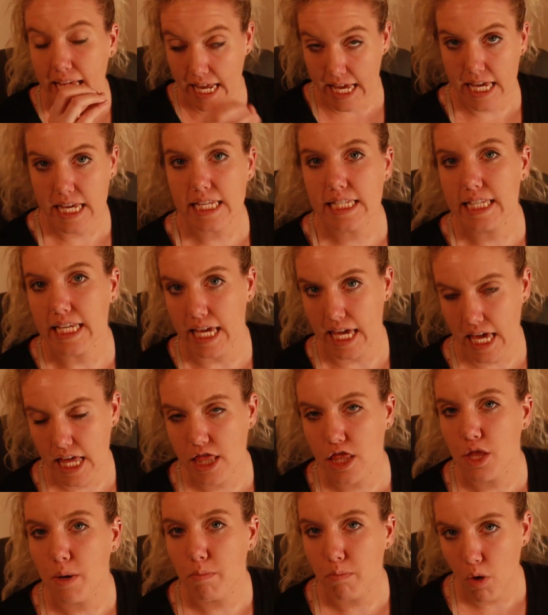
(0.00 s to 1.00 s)
it is
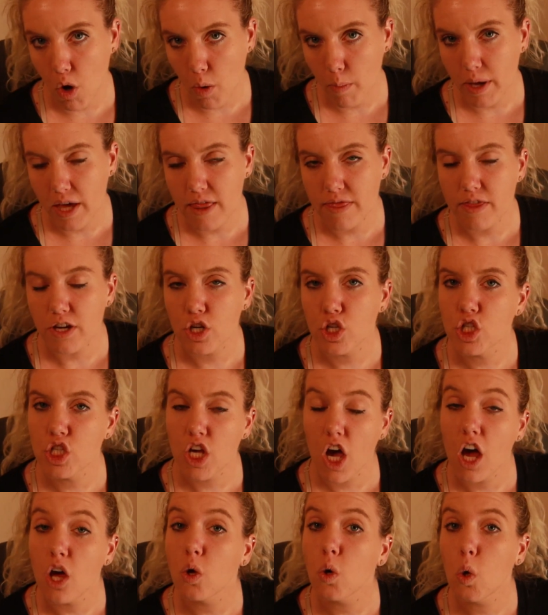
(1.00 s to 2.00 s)
in the moment. There's
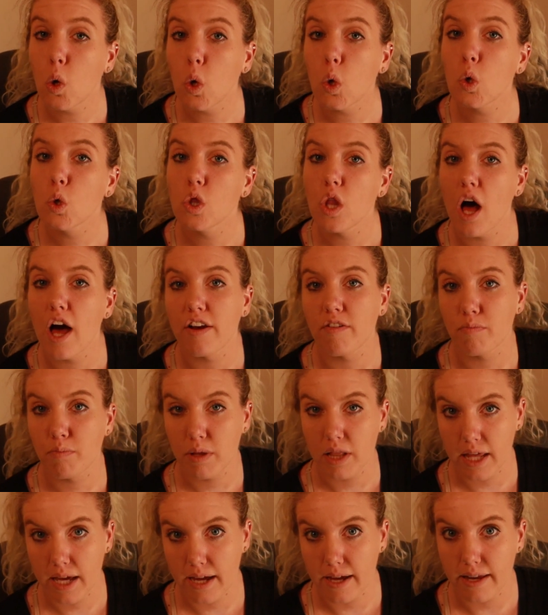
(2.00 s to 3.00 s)
not a whole lot of
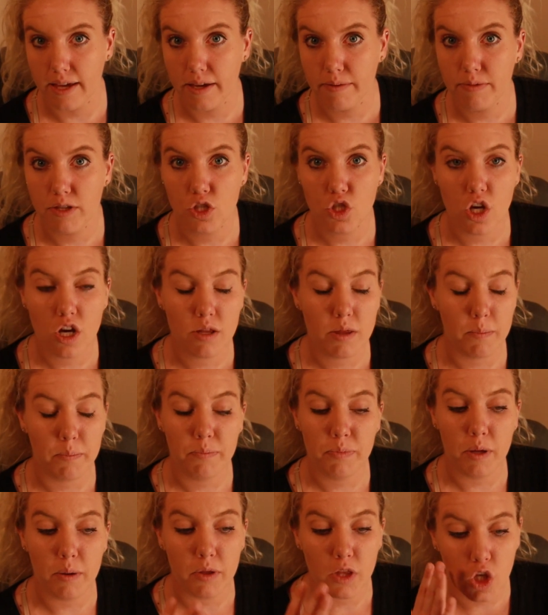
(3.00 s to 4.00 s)
planning.
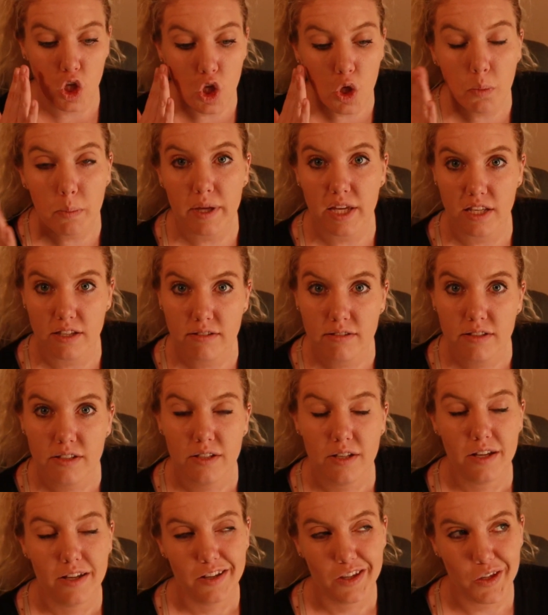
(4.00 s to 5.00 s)
The human
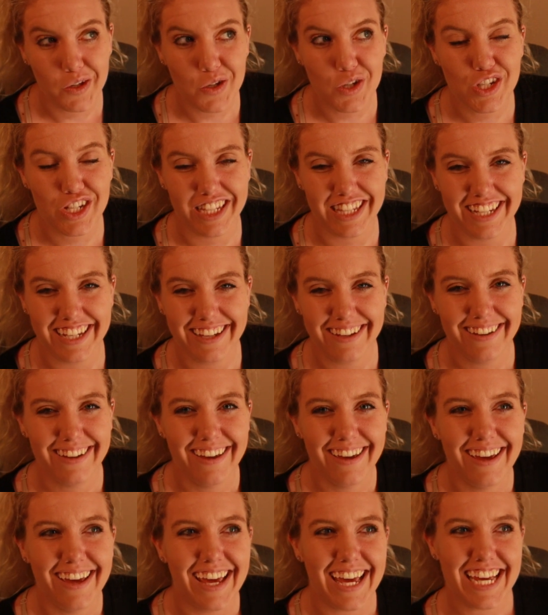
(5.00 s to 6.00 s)
usually
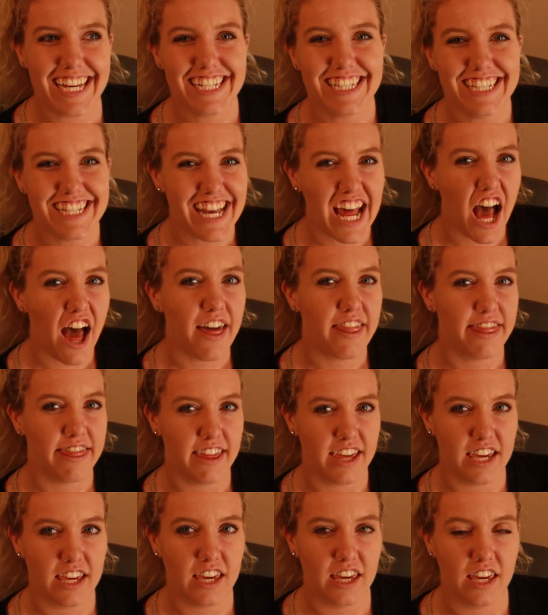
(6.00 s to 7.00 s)
is not
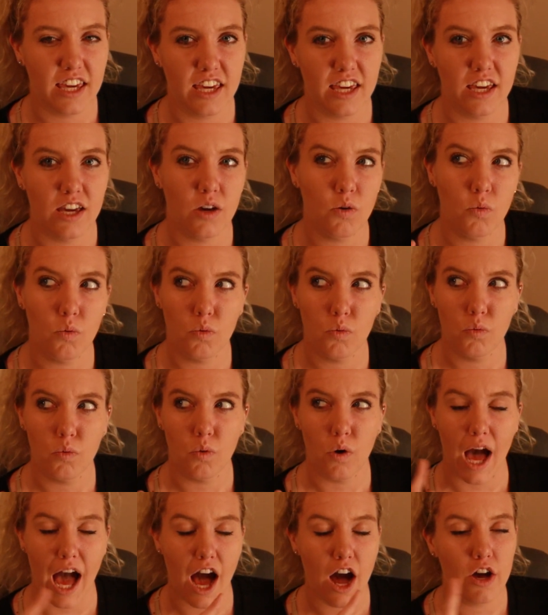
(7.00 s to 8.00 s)
thinking,
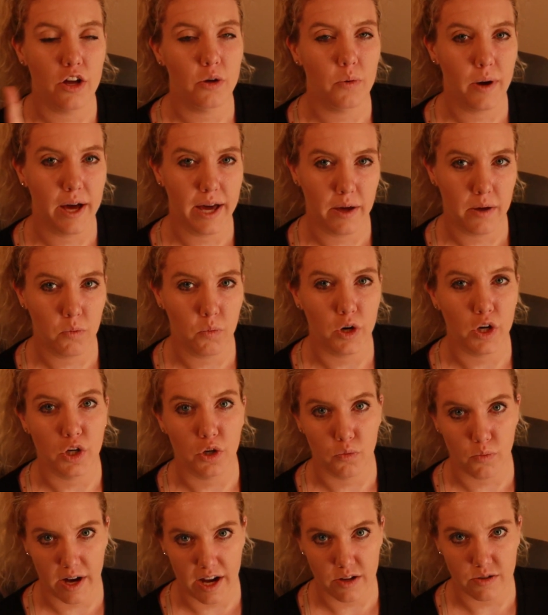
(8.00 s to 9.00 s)
how do I work
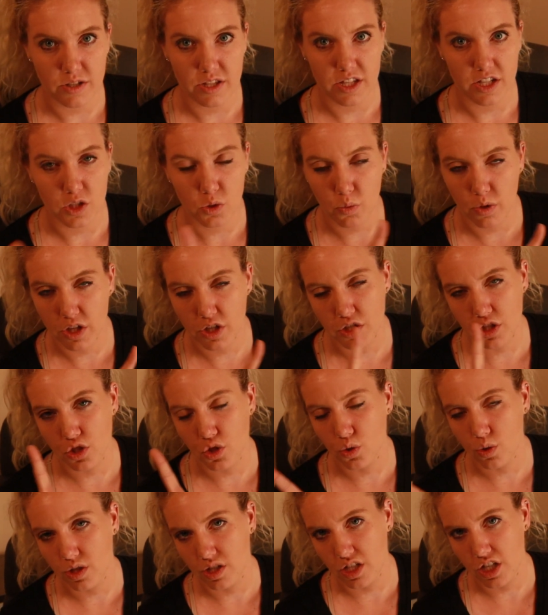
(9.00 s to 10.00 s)
around this? What is a
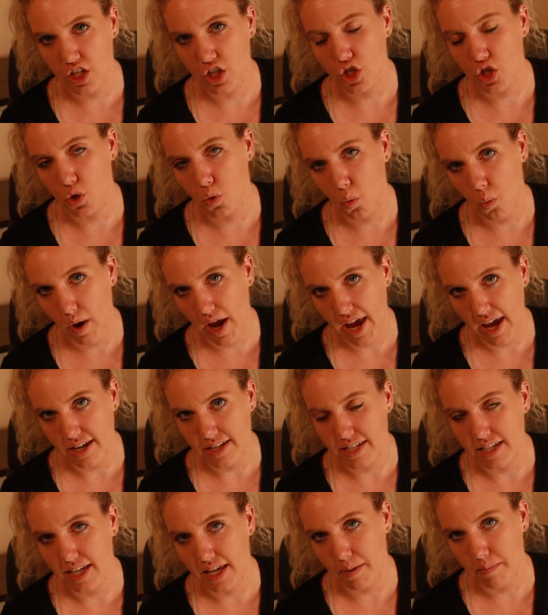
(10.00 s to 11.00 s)
strategic way
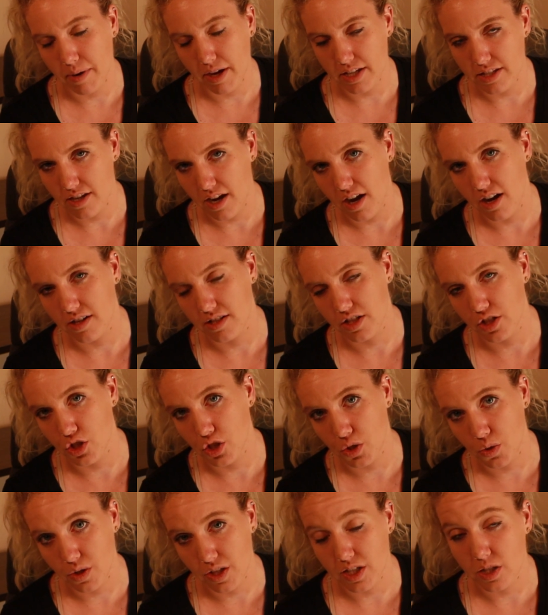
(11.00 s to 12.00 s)
to get my dog to
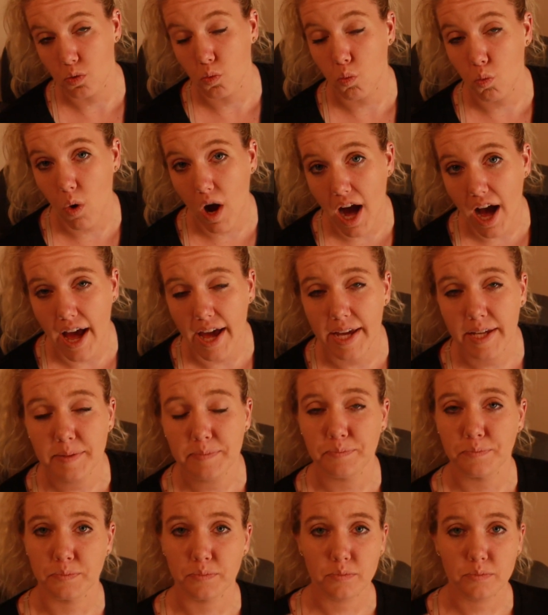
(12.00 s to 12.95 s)
do this? Why?